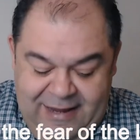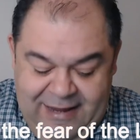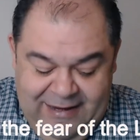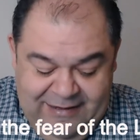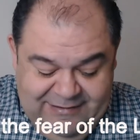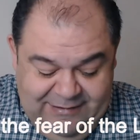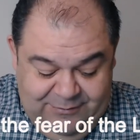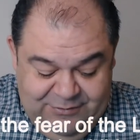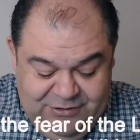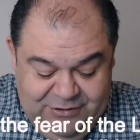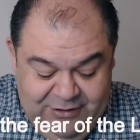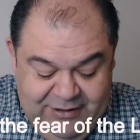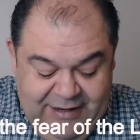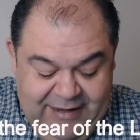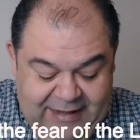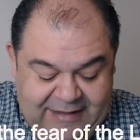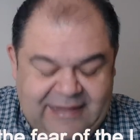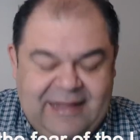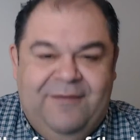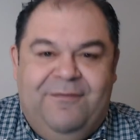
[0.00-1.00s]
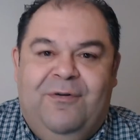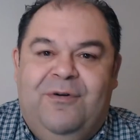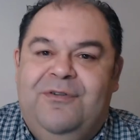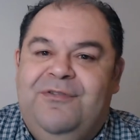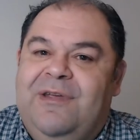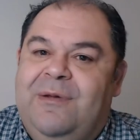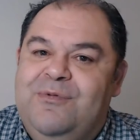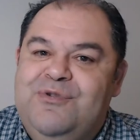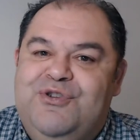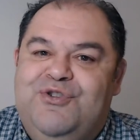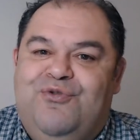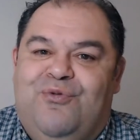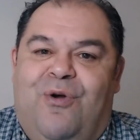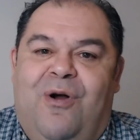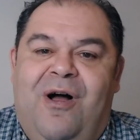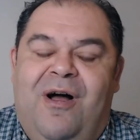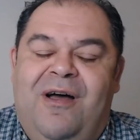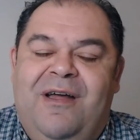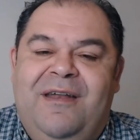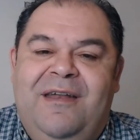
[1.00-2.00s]
As I was looking at that verse, I was
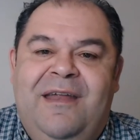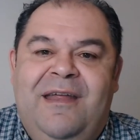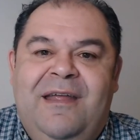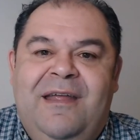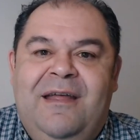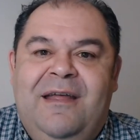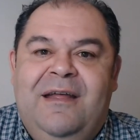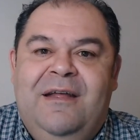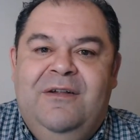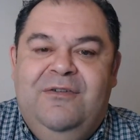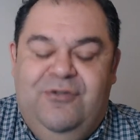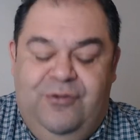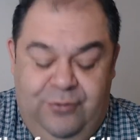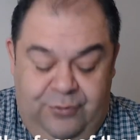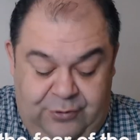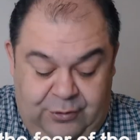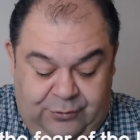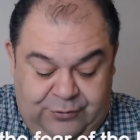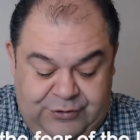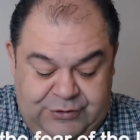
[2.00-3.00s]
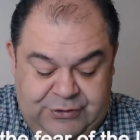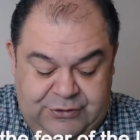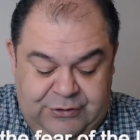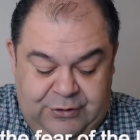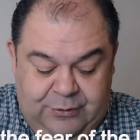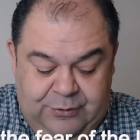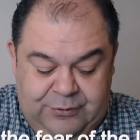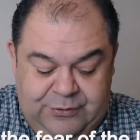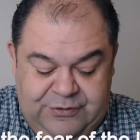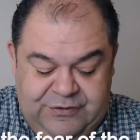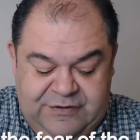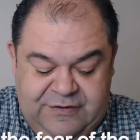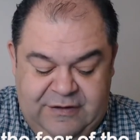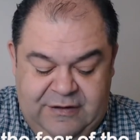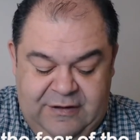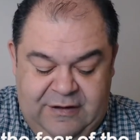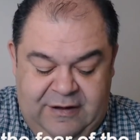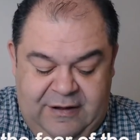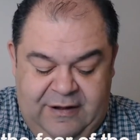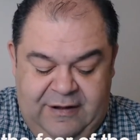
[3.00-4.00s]
drawn to
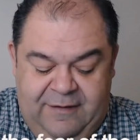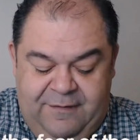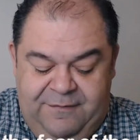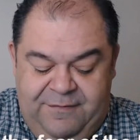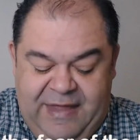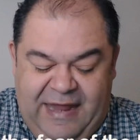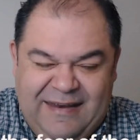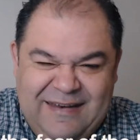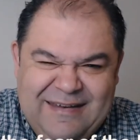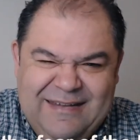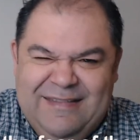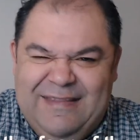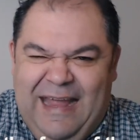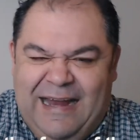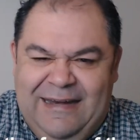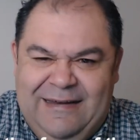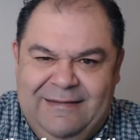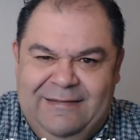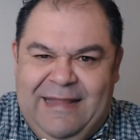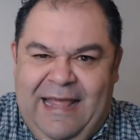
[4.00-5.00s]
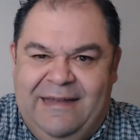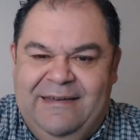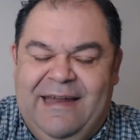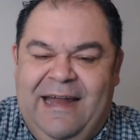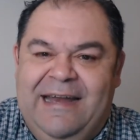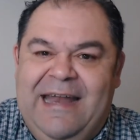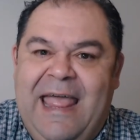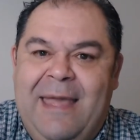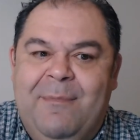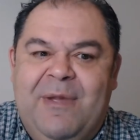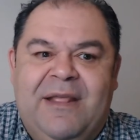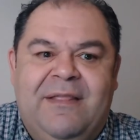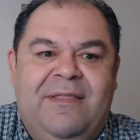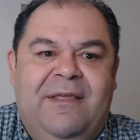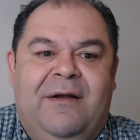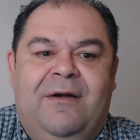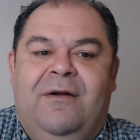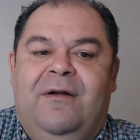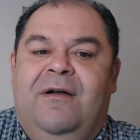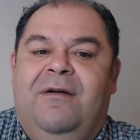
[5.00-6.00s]
that dynamic
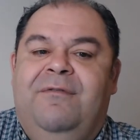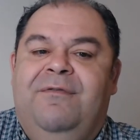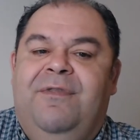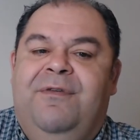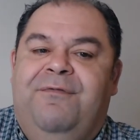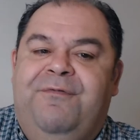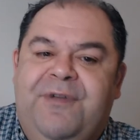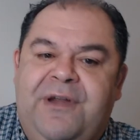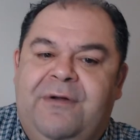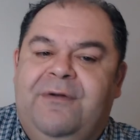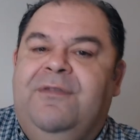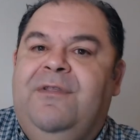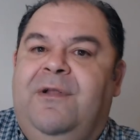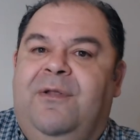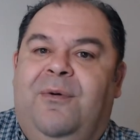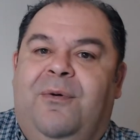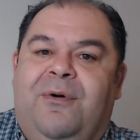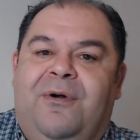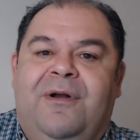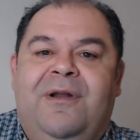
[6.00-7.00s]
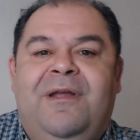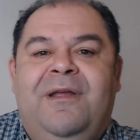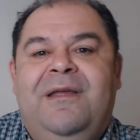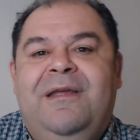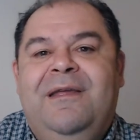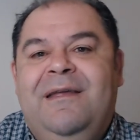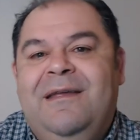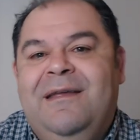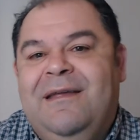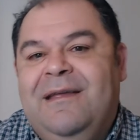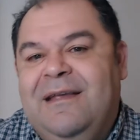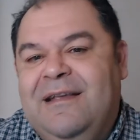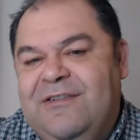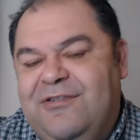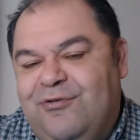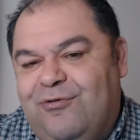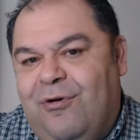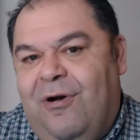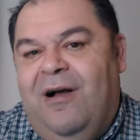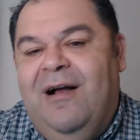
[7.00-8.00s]
there of the fear of the Lord is
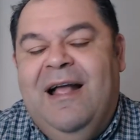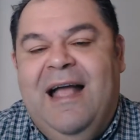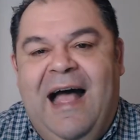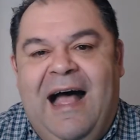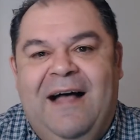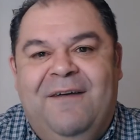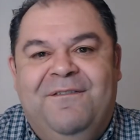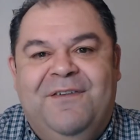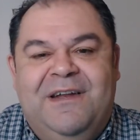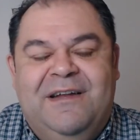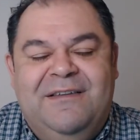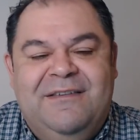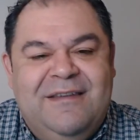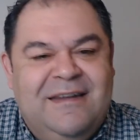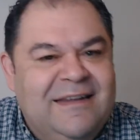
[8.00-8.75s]
strong confidence.